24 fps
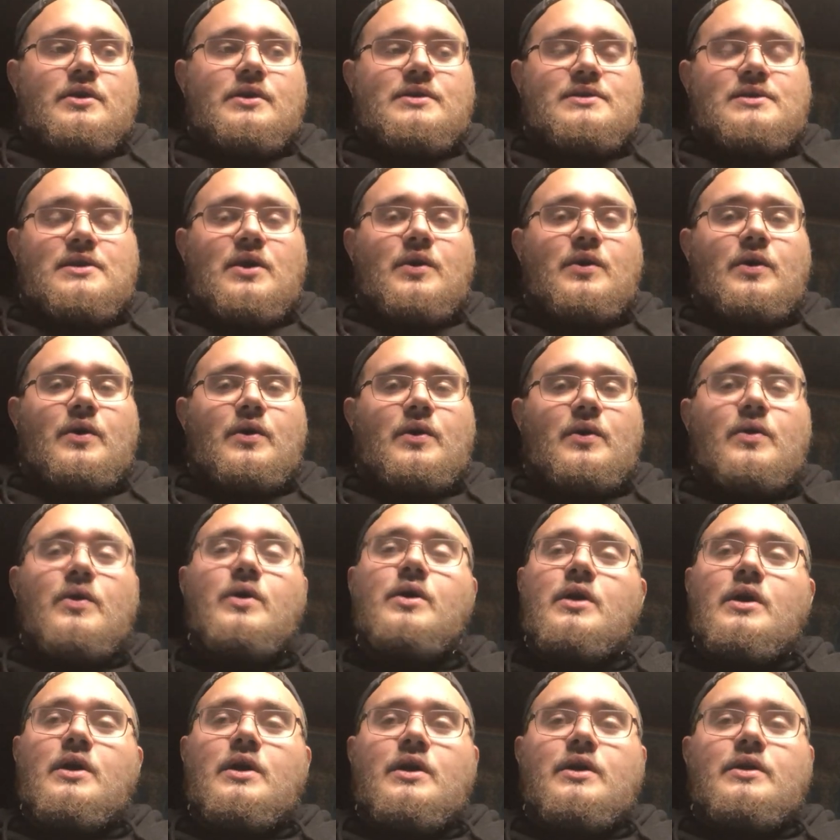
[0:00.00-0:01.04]
So
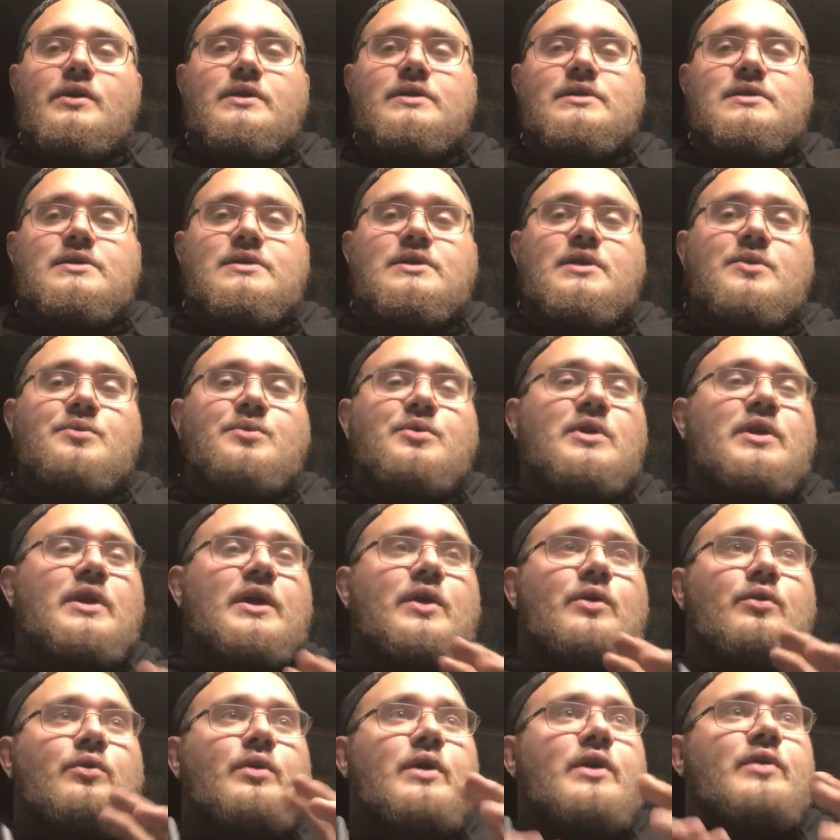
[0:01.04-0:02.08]
this is going to be
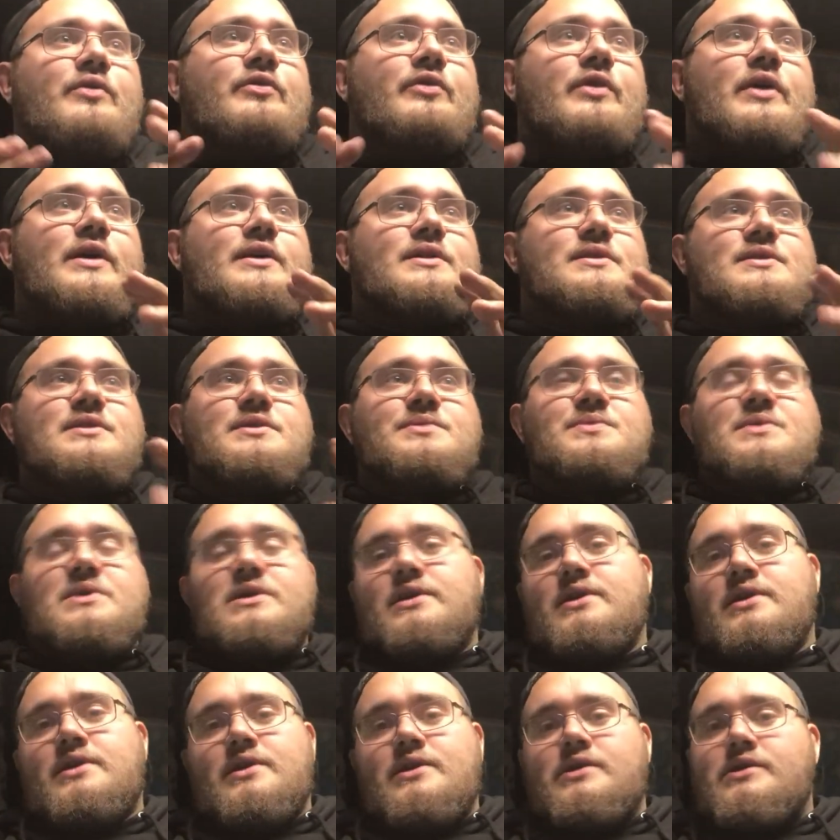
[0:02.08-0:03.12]
like a rough
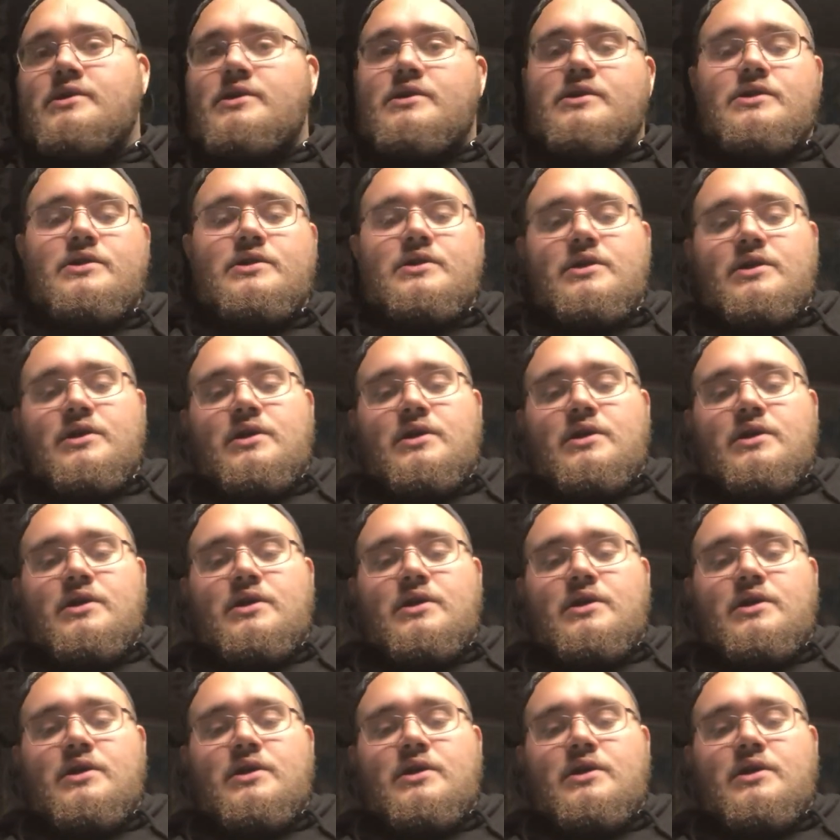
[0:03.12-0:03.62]
estimate-ish.